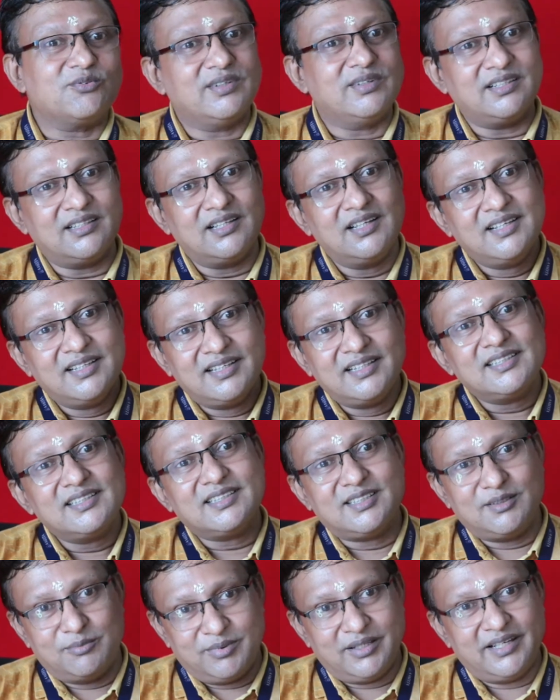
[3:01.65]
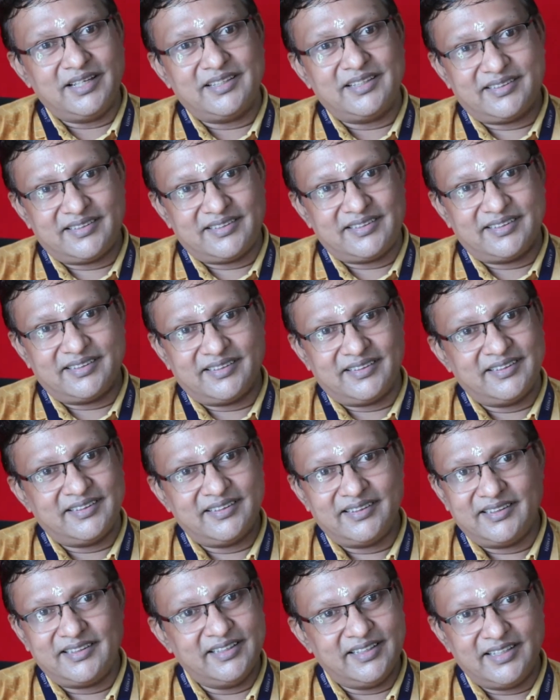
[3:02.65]
will stimulate
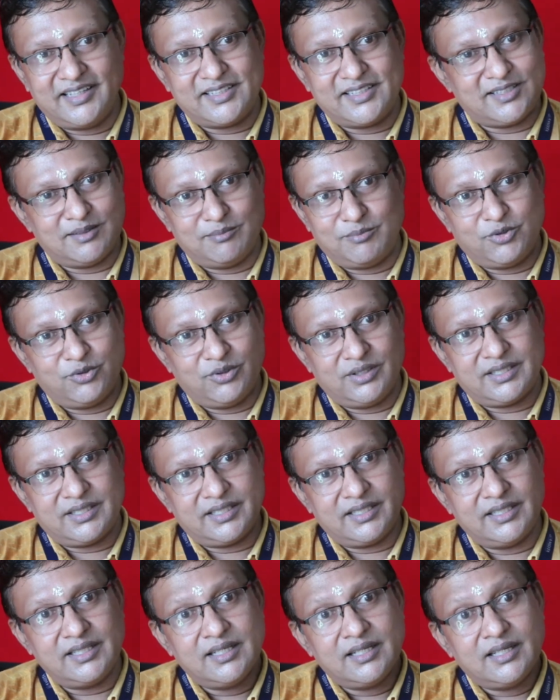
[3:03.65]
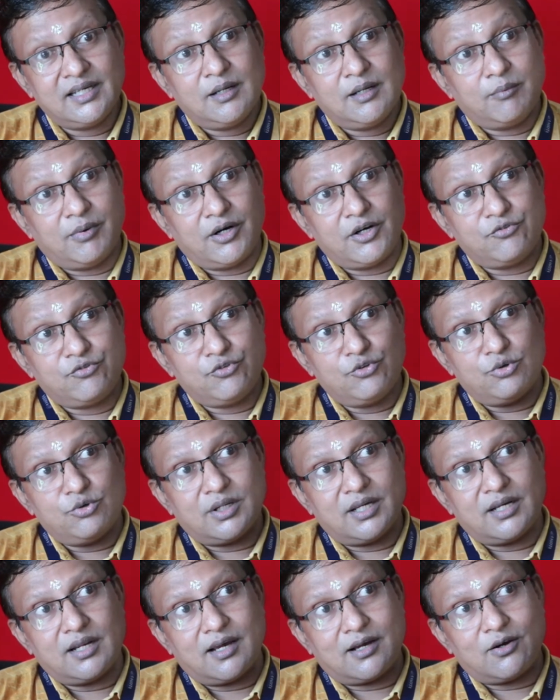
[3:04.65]
innate immunity. But if you
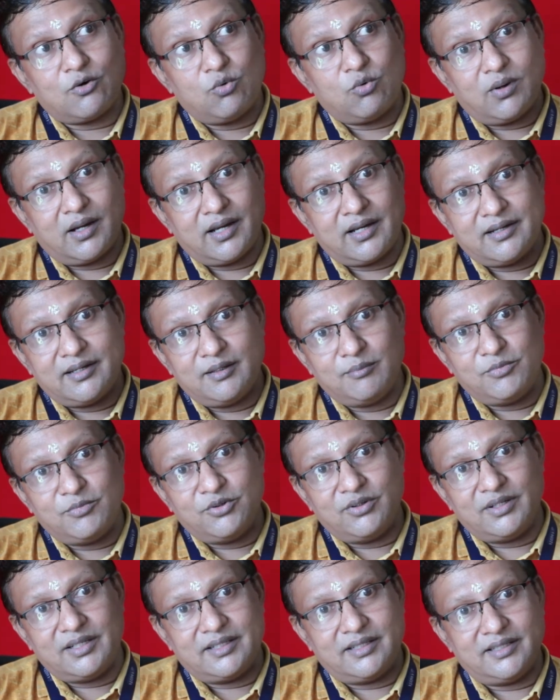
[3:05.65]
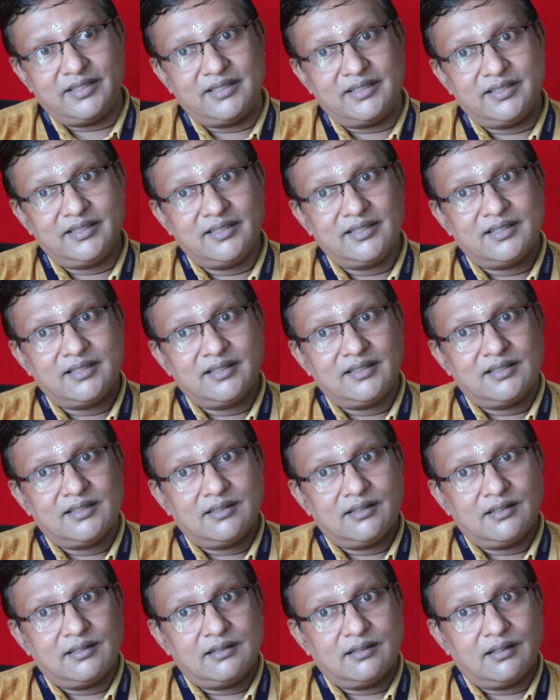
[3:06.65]
look at acquired immunity,
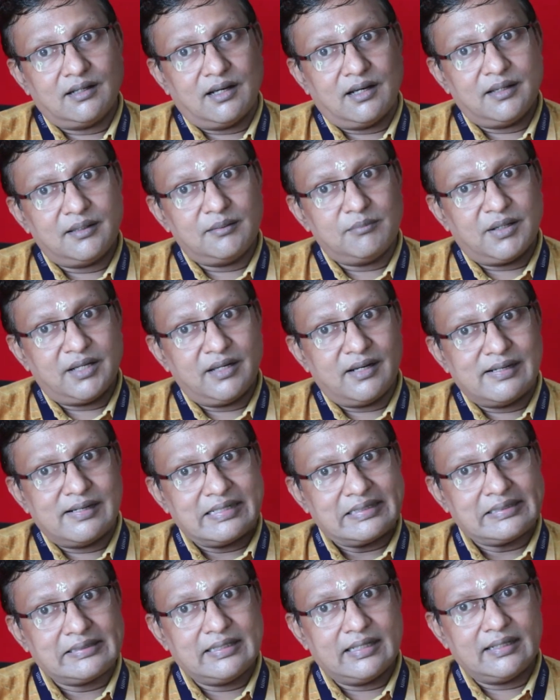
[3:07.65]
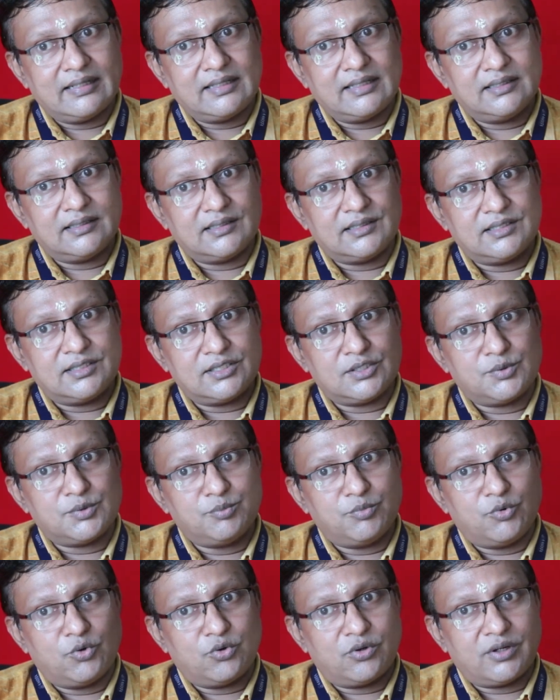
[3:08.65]
my understanding is it
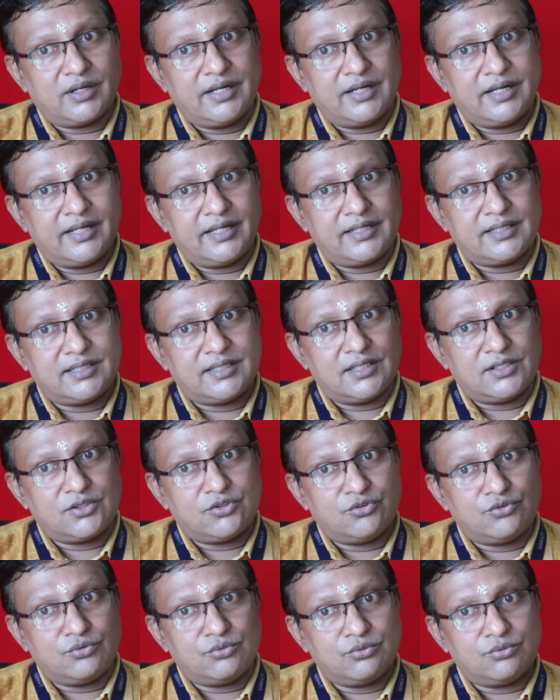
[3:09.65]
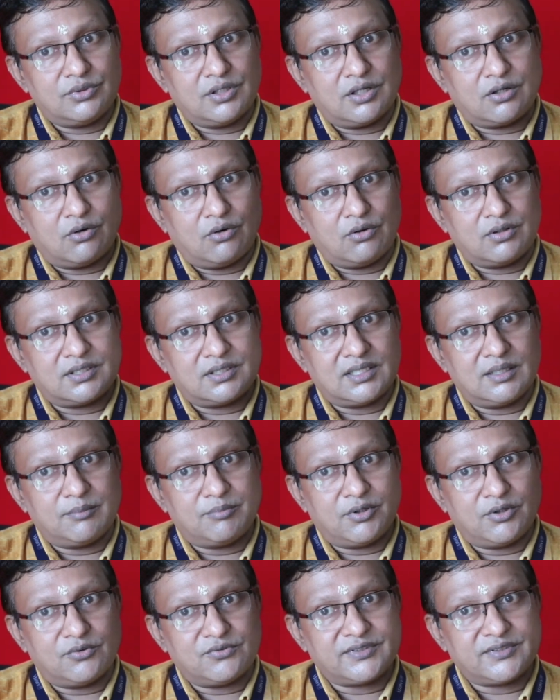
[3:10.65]
is more related to the
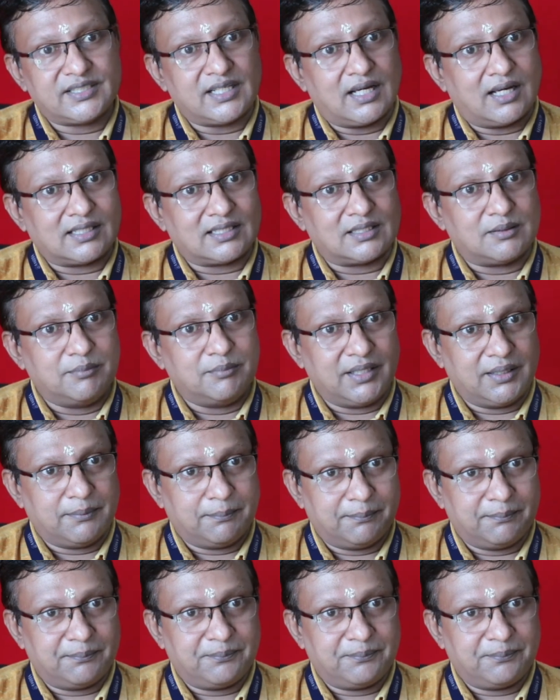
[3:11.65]
concept of Satmya.